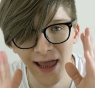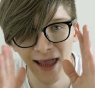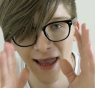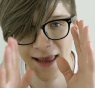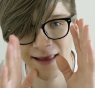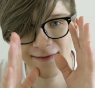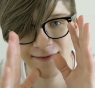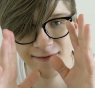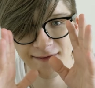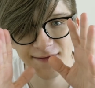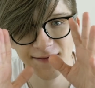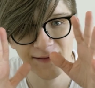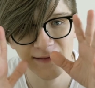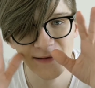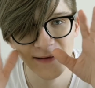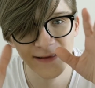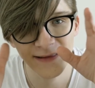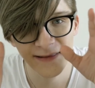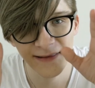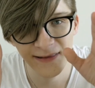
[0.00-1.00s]
And
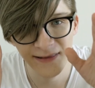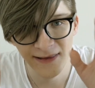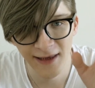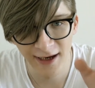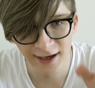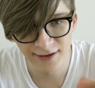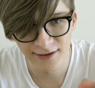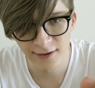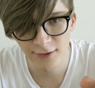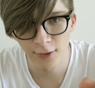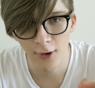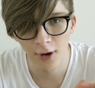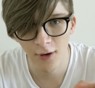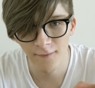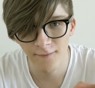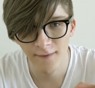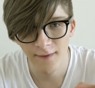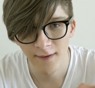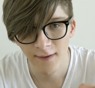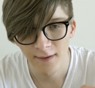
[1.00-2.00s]
later
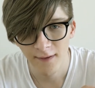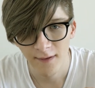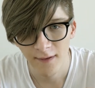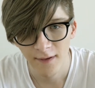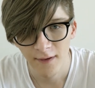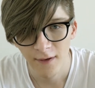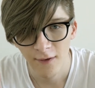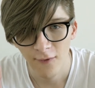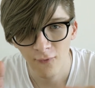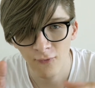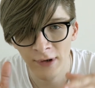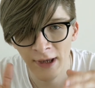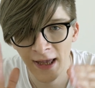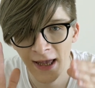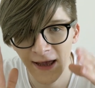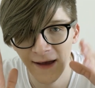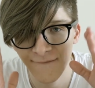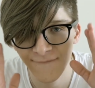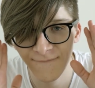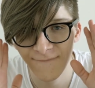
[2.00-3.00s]
on, we
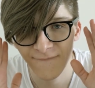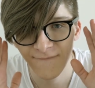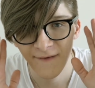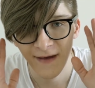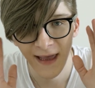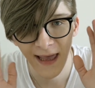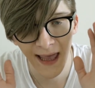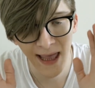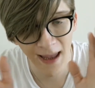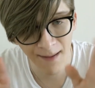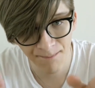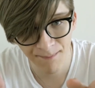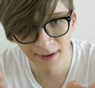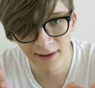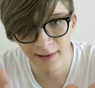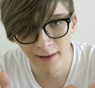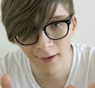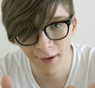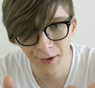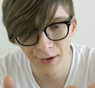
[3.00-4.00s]
have
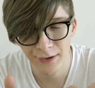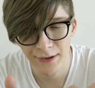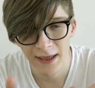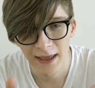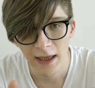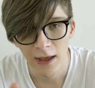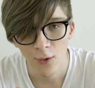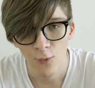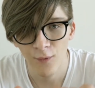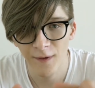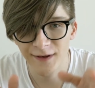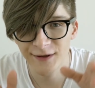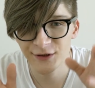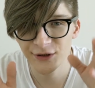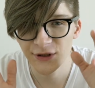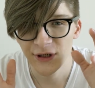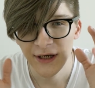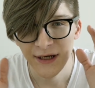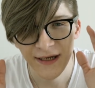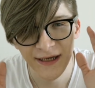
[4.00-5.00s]
epilogue,
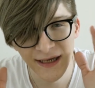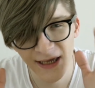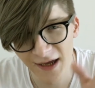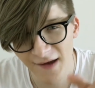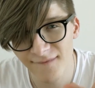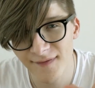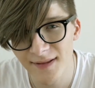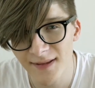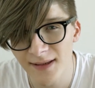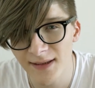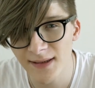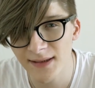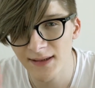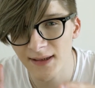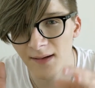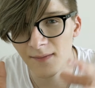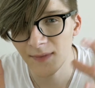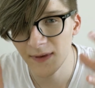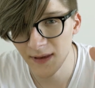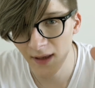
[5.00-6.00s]
which gives us
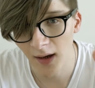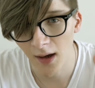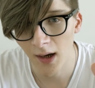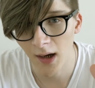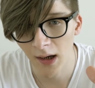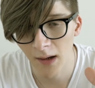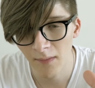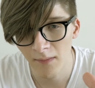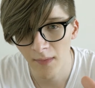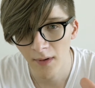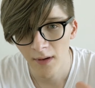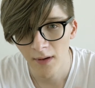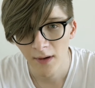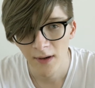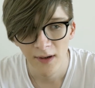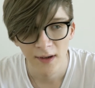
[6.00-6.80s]
some time,